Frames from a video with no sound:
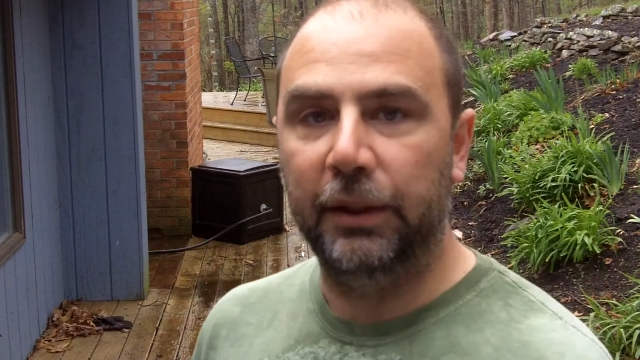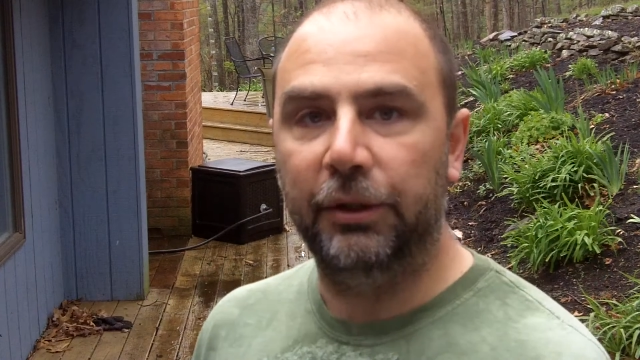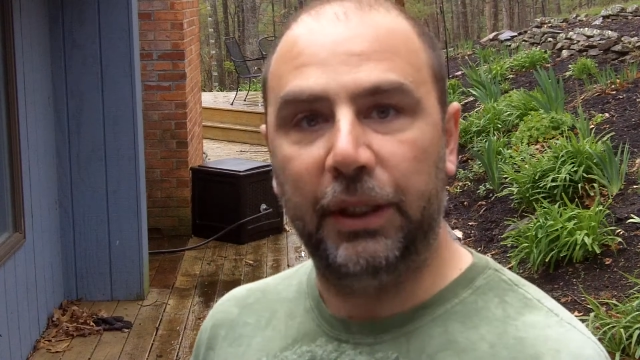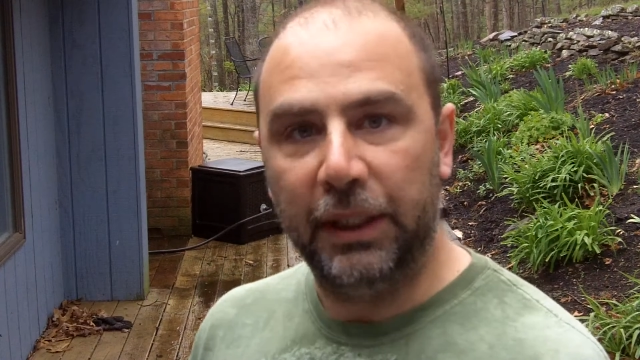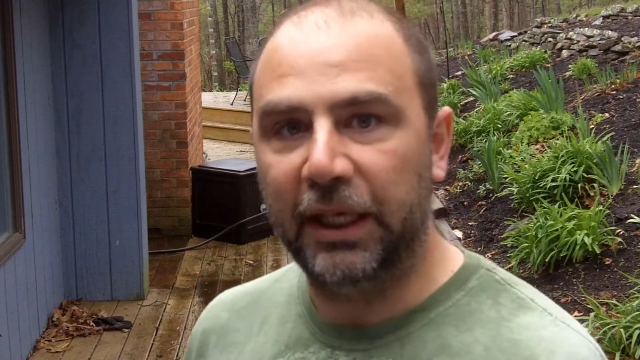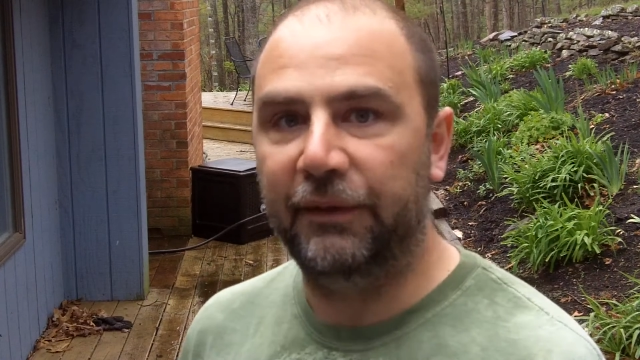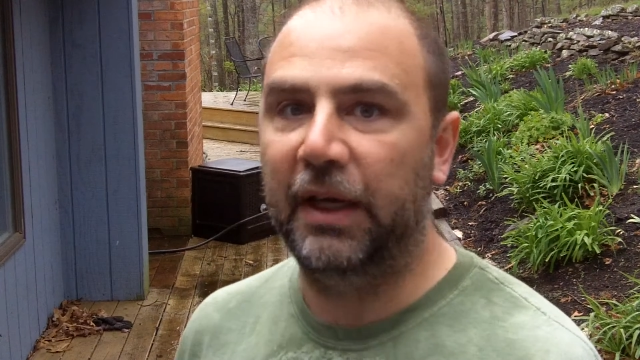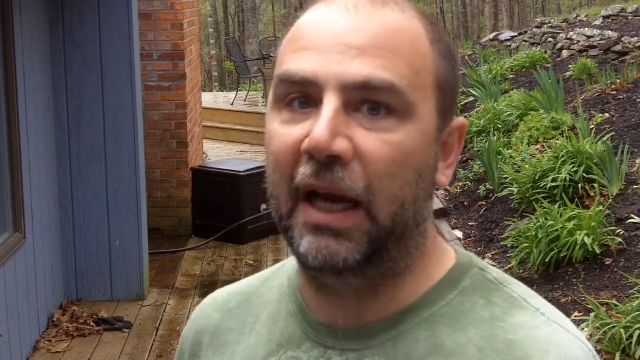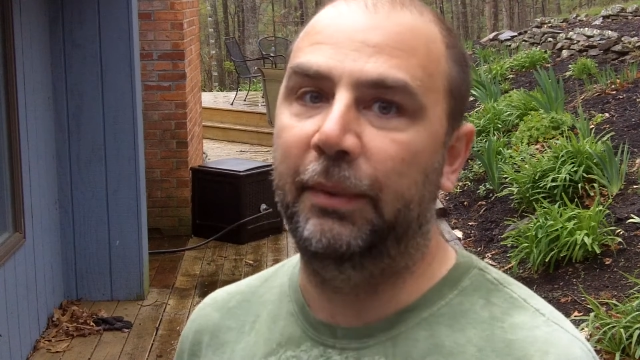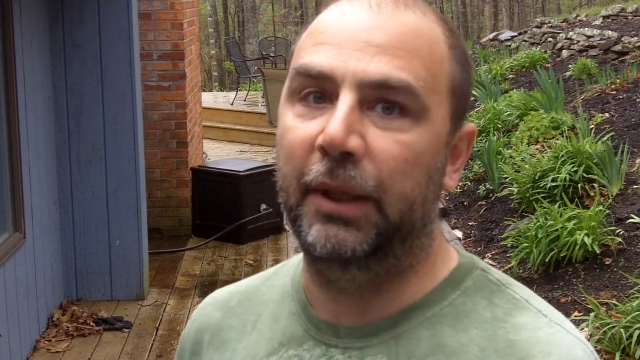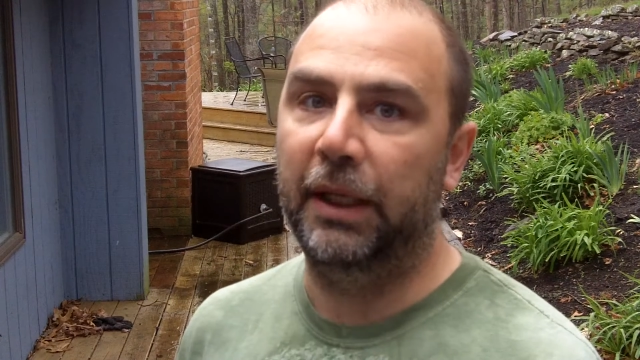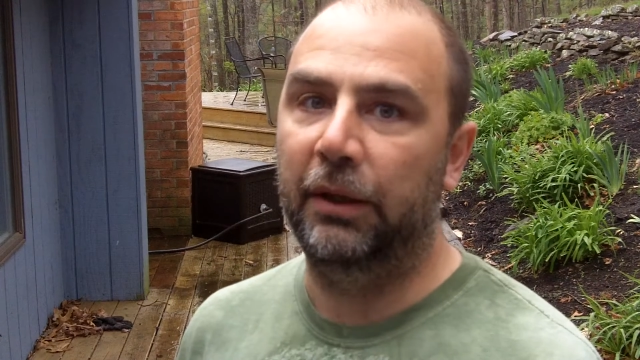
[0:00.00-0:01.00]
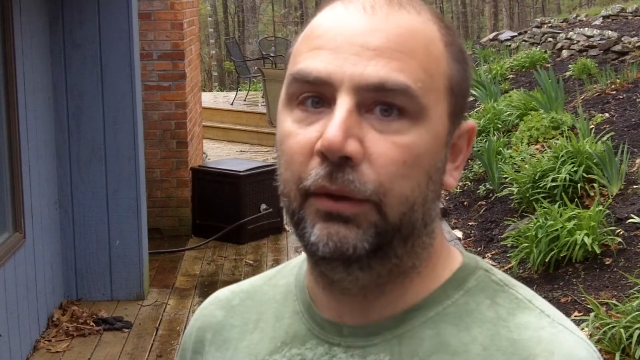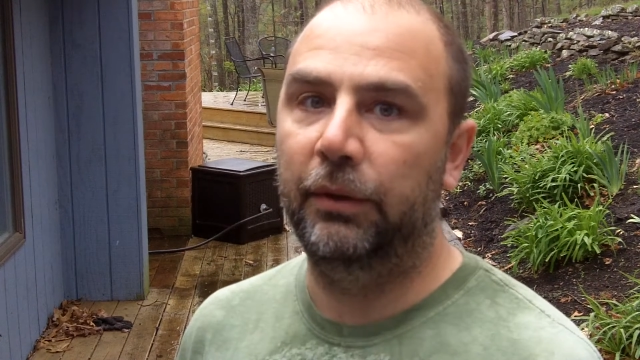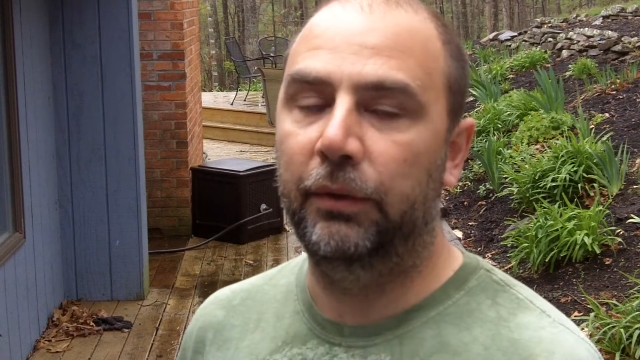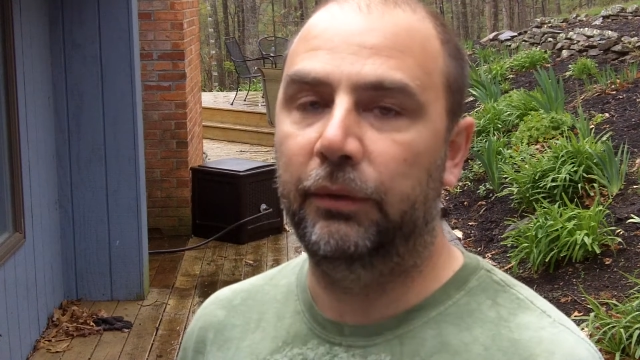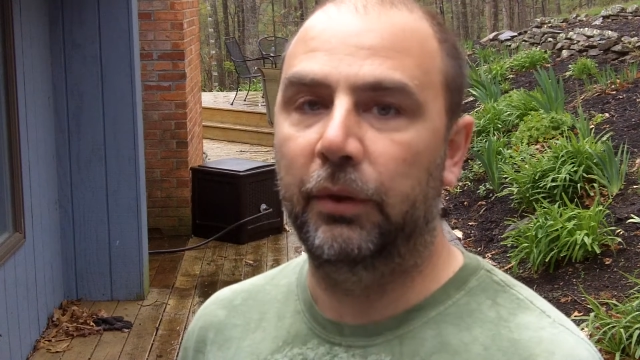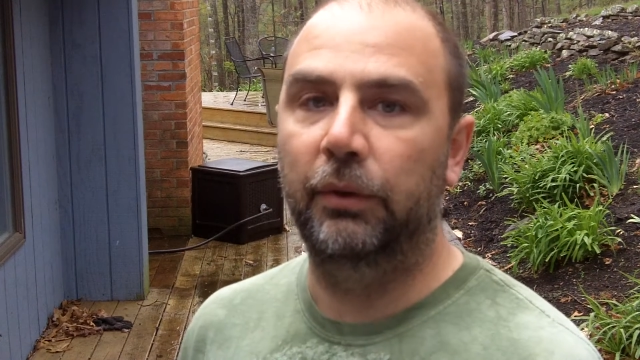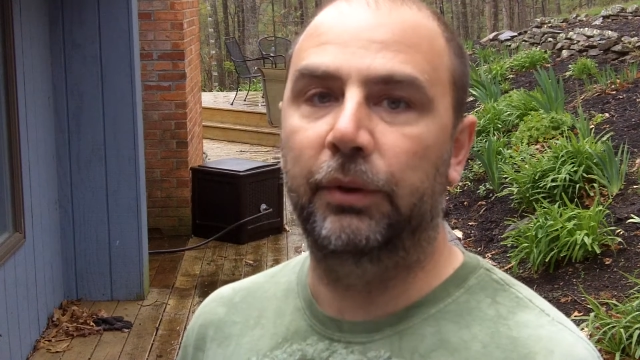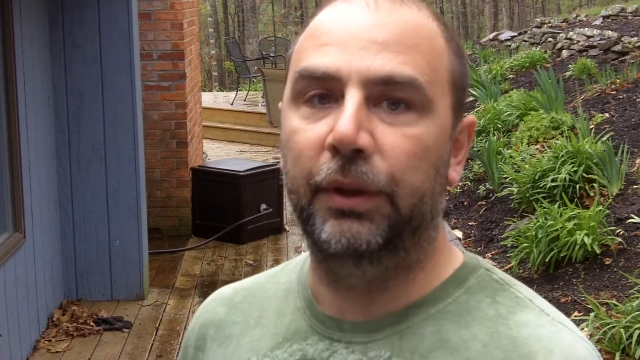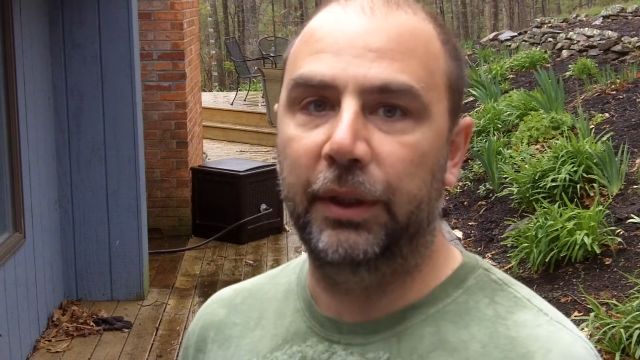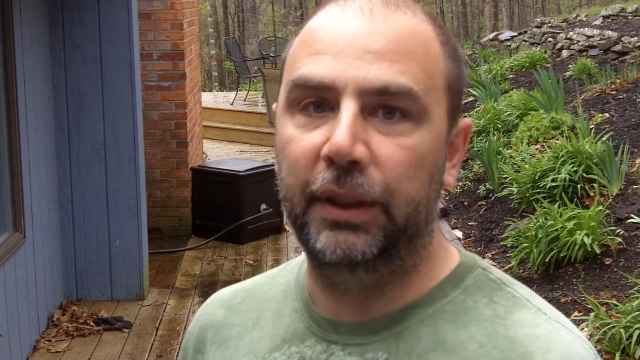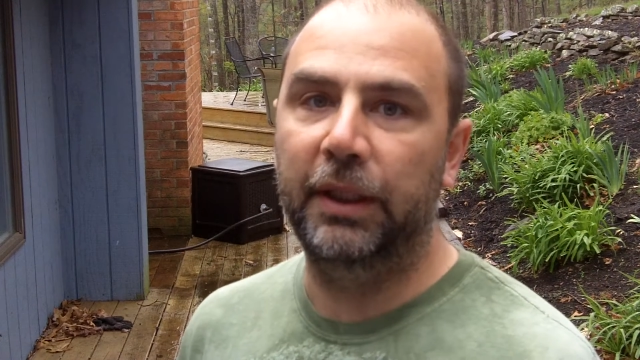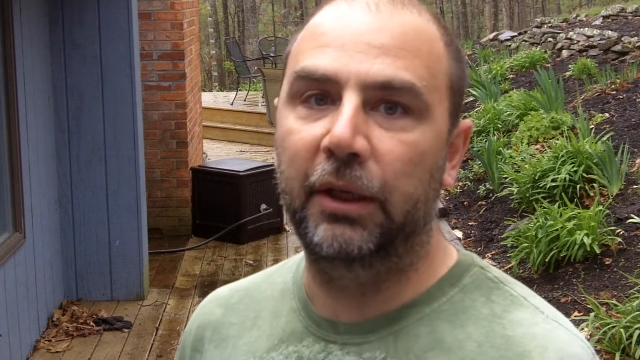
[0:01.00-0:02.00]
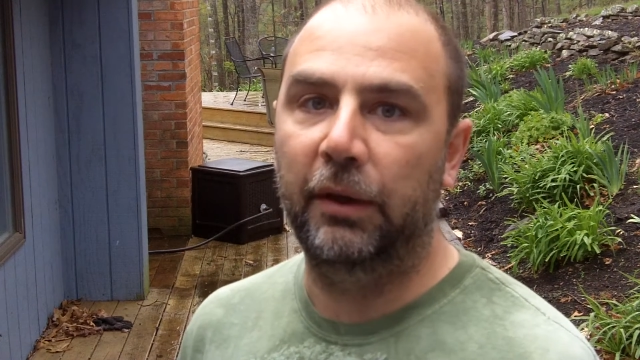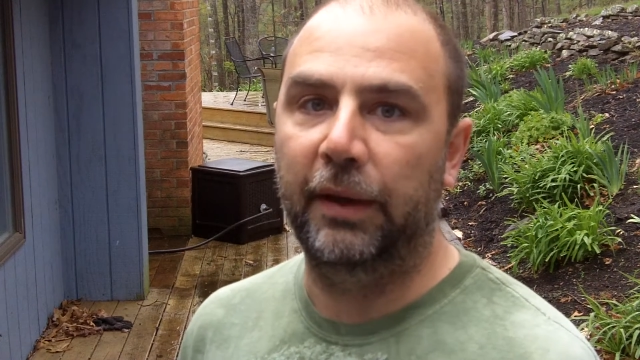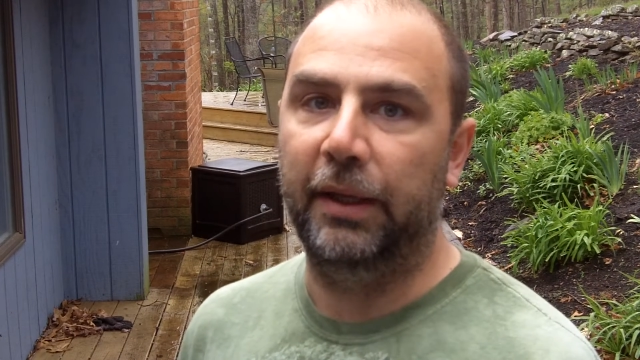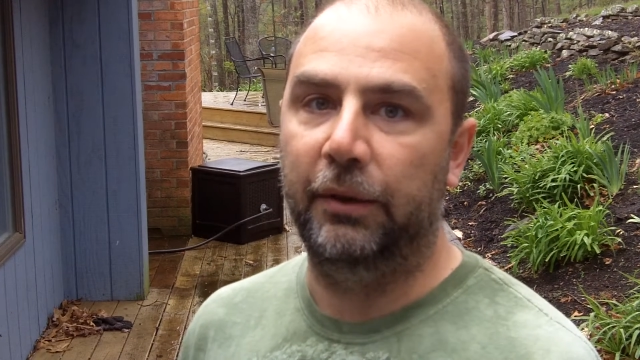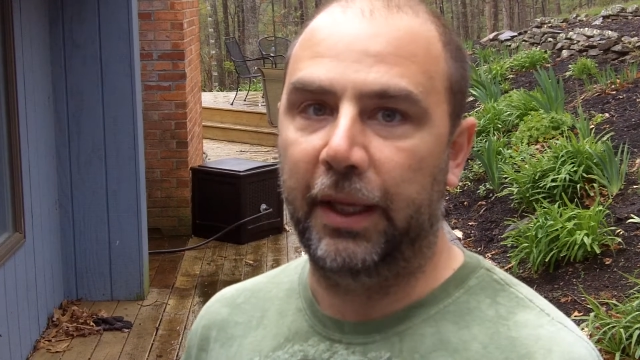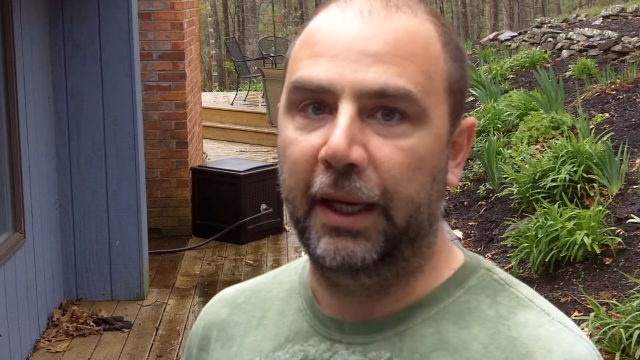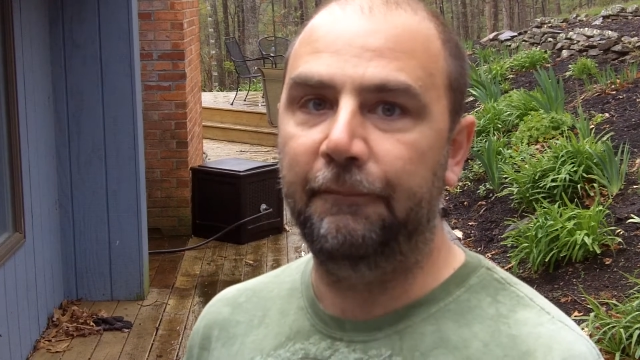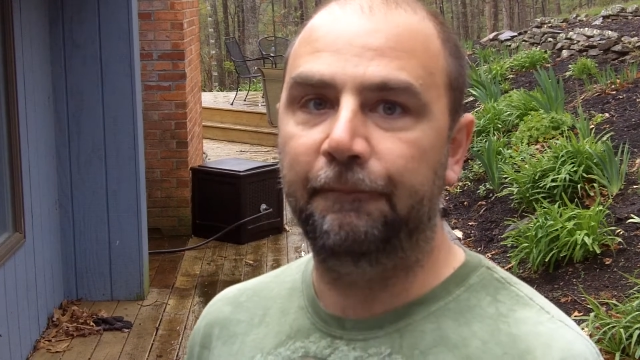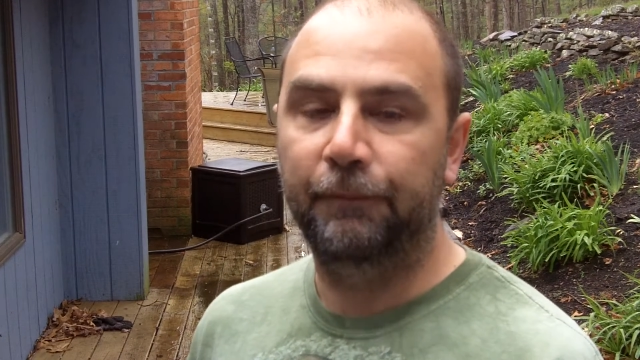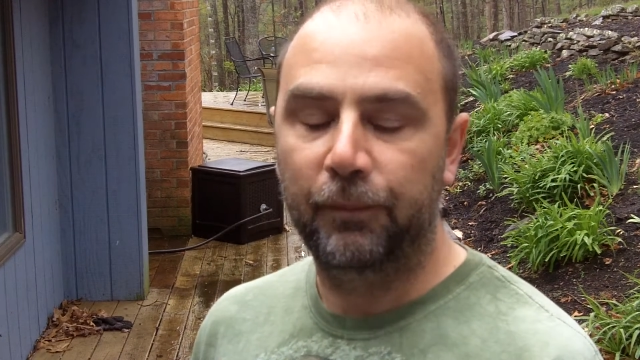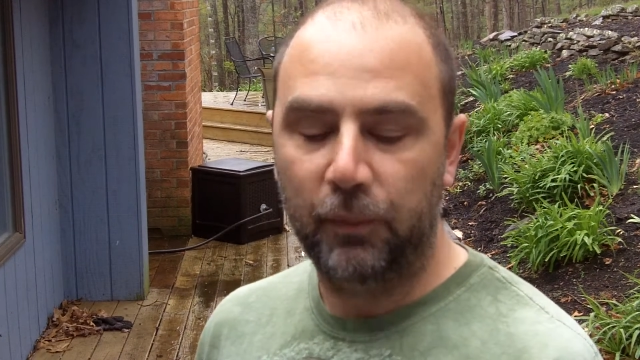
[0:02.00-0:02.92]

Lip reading: then you need to have a cap and gown. So you need to get on that, okay?